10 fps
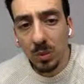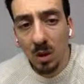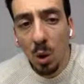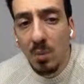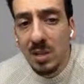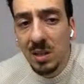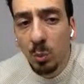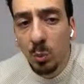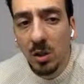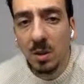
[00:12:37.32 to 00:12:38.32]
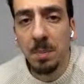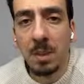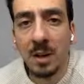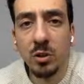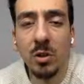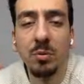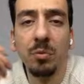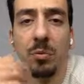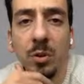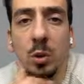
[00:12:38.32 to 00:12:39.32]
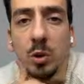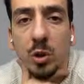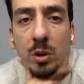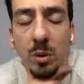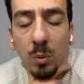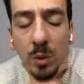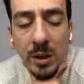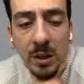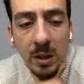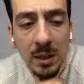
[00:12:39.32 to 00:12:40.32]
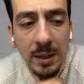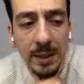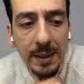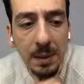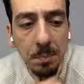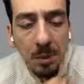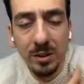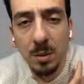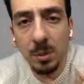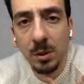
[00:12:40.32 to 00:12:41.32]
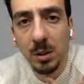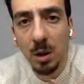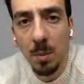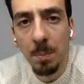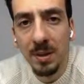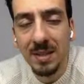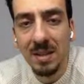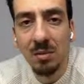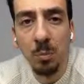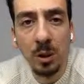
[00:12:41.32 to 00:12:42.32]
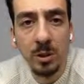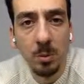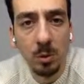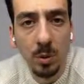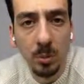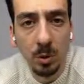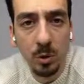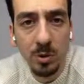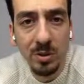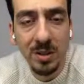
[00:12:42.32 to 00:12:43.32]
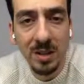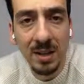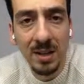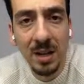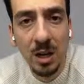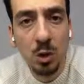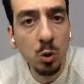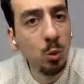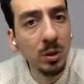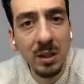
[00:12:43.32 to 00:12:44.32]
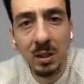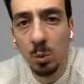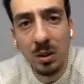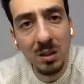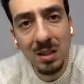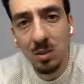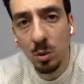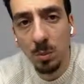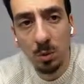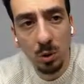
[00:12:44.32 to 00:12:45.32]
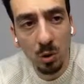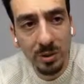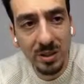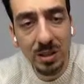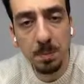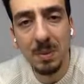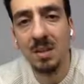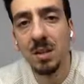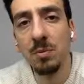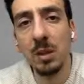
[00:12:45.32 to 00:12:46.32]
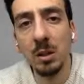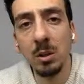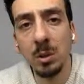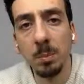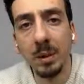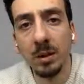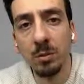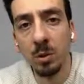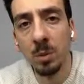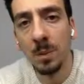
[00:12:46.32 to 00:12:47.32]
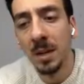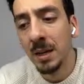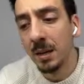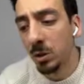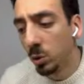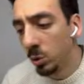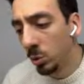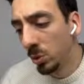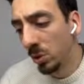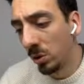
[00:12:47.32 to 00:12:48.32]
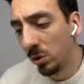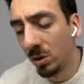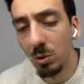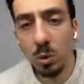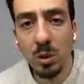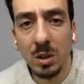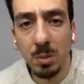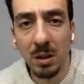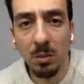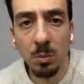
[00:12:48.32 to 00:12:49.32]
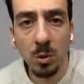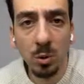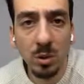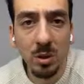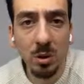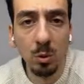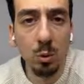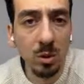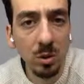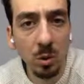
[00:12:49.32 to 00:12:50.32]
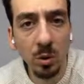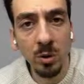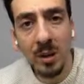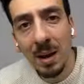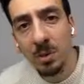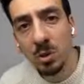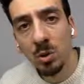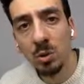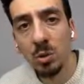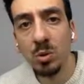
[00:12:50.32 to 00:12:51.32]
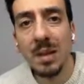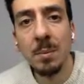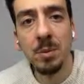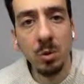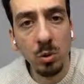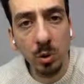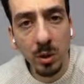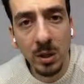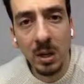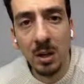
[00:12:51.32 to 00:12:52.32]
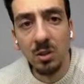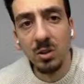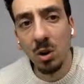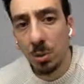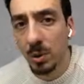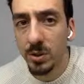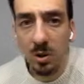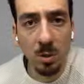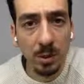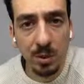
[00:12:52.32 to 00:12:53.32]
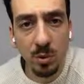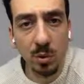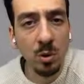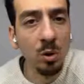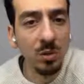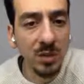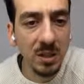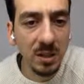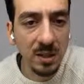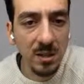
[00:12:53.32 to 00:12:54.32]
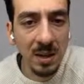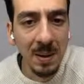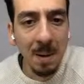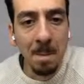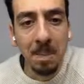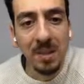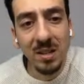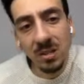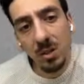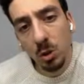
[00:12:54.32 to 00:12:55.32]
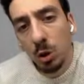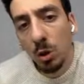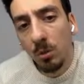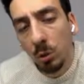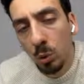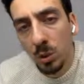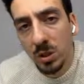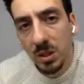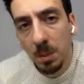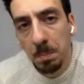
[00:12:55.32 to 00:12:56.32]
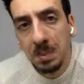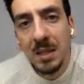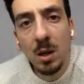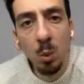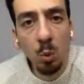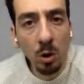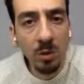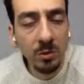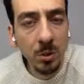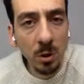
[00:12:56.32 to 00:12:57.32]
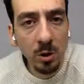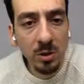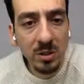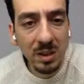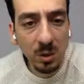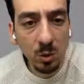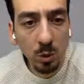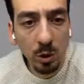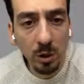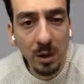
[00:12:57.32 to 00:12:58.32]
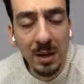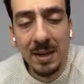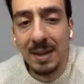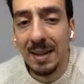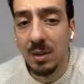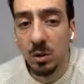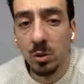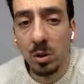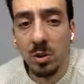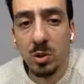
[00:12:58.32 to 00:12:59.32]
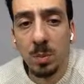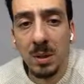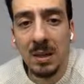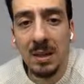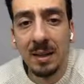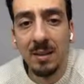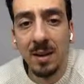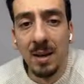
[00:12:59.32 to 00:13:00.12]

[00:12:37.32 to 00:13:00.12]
obviously, we could imagine a future where multiple companies have multiple cryptocurrencies, and you deal with these cryptocurrencies specifically on the platform. You use on Rakuten's platform, you use a Rakuten coin. On Amazon, you use Amazon coin, Starbucks coin, all of these things. This could, of course, be one of the models that could work. It could also be that